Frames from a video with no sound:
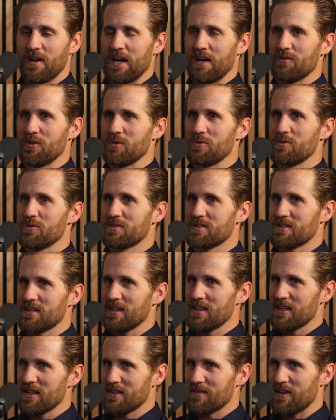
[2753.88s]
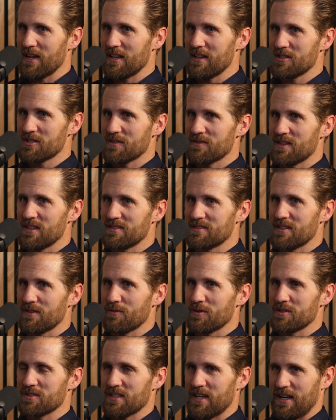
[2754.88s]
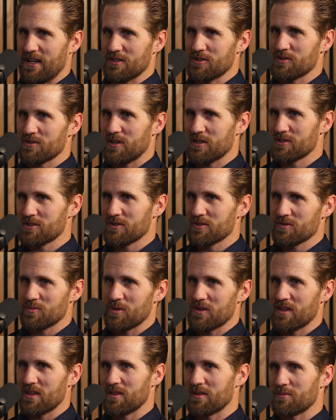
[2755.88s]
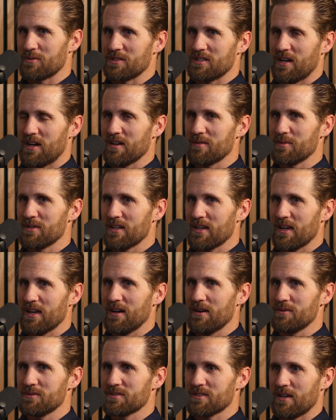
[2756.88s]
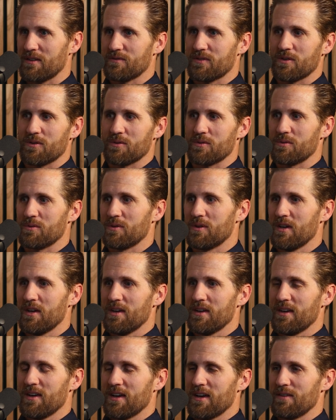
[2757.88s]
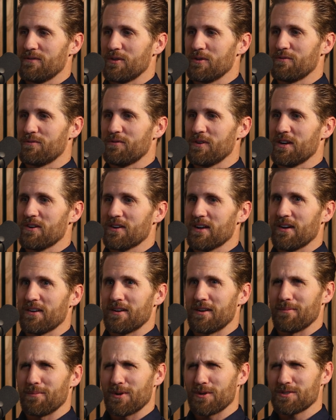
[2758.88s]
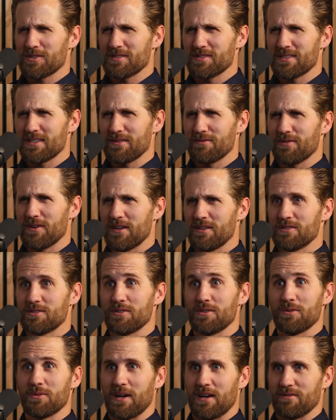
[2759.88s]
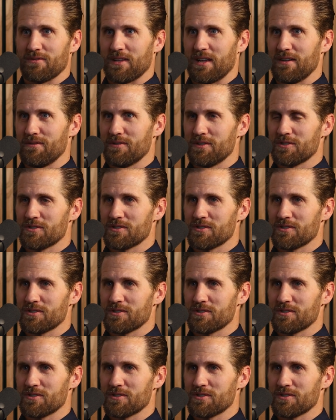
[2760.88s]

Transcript: Have you taken advantage of these different tax structures within the retirement accounts? Have you figured out an emergency fund? Do you have life